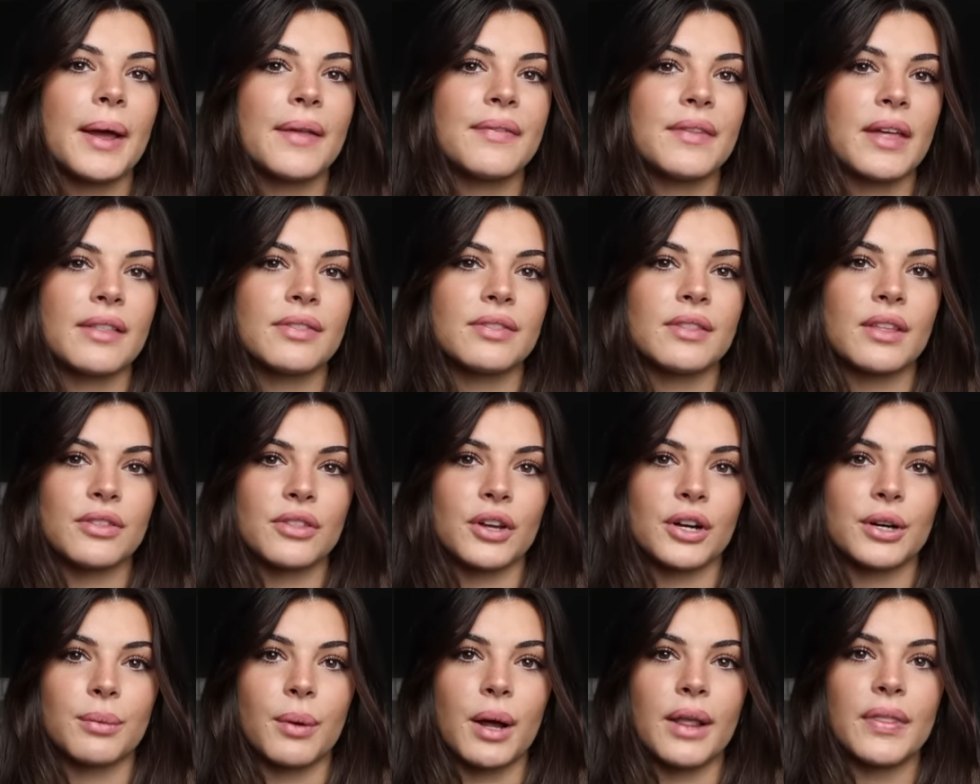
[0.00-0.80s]
And then the
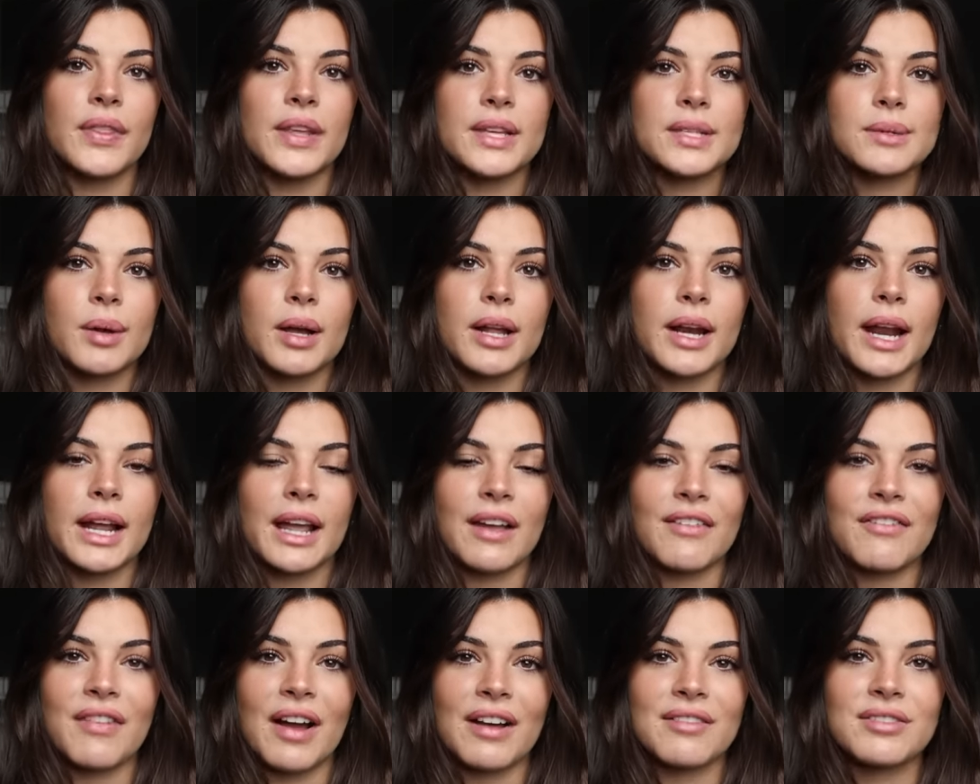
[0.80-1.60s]
third one, this one, I
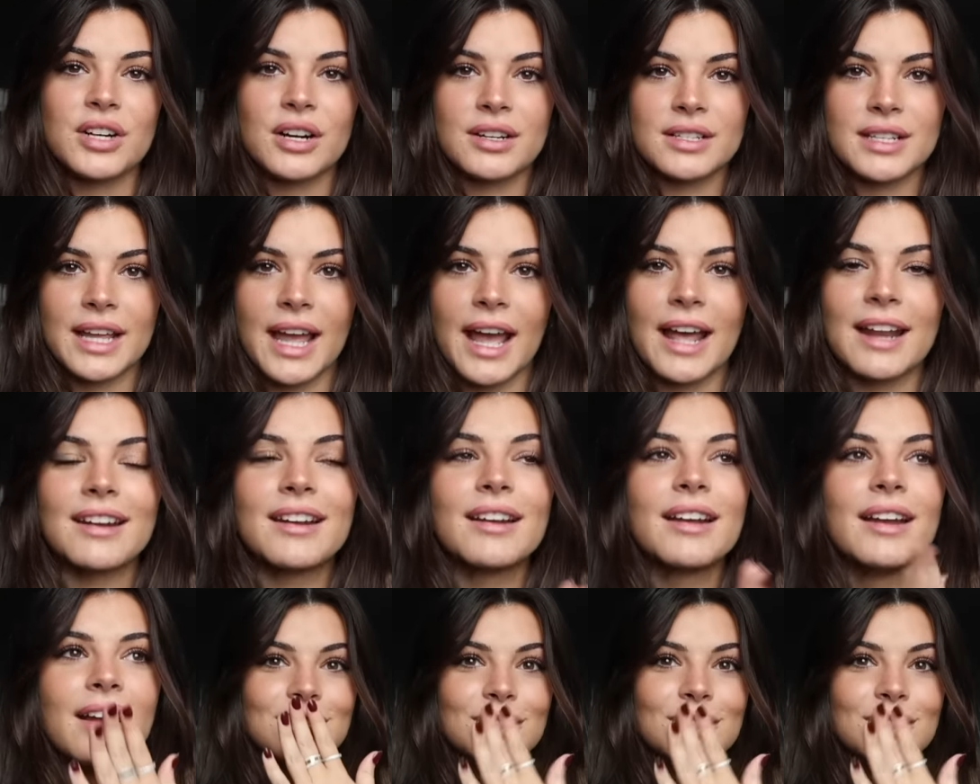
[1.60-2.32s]
gave 5 stars again.